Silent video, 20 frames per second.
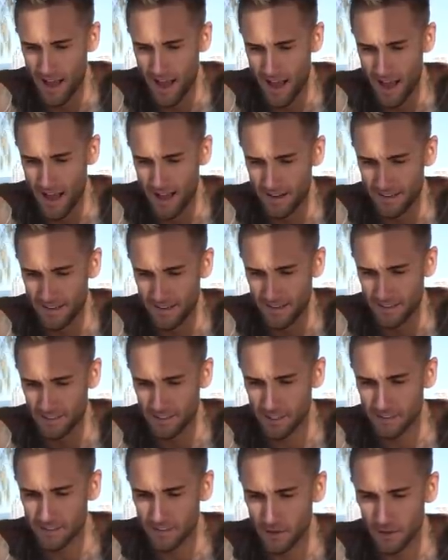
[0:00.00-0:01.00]
And
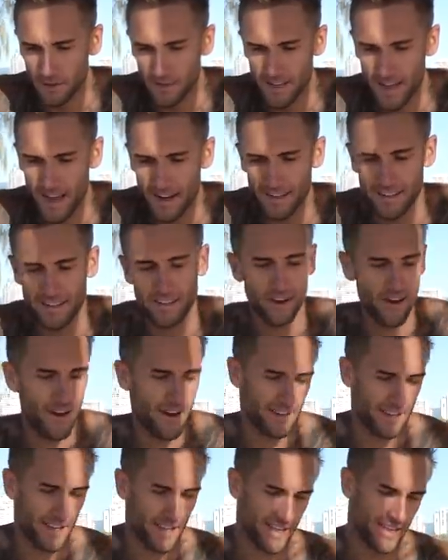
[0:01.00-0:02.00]
just looking at it,
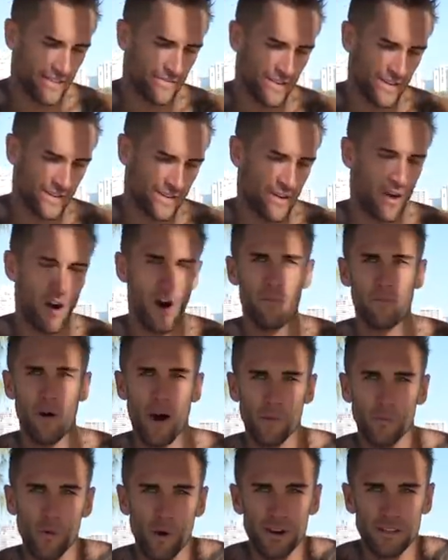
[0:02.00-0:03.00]
like even on
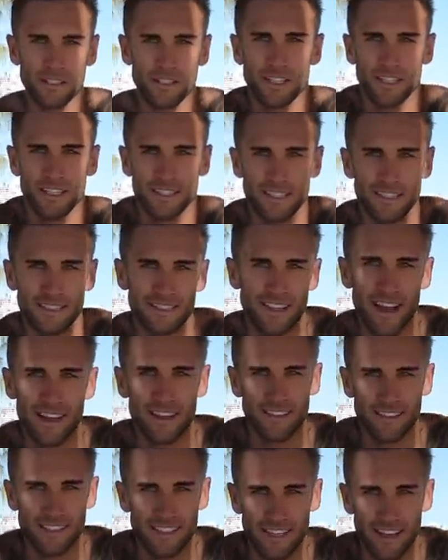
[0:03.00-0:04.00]
my watch, just say
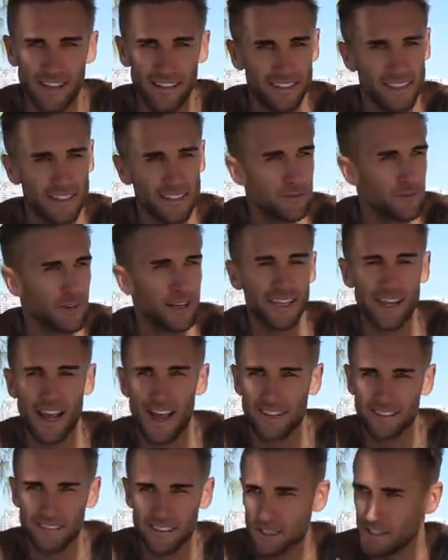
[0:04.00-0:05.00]
I didn't really
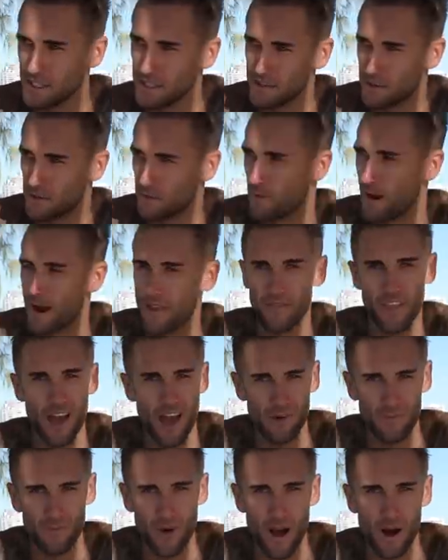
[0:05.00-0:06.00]
execute the run
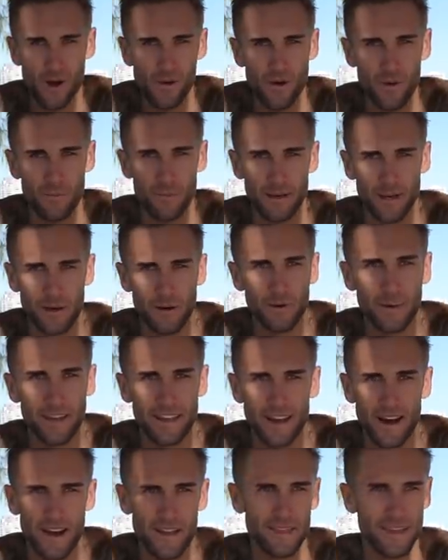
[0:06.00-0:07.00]
that well,
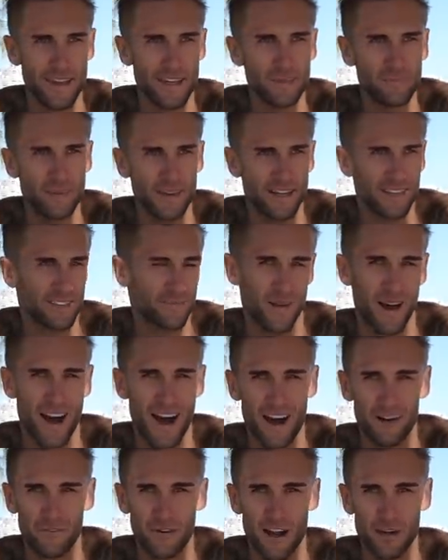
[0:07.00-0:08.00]
purely I think because my
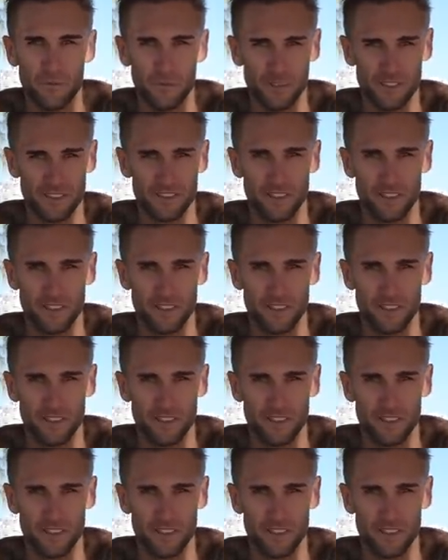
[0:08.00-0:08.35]
heart rate was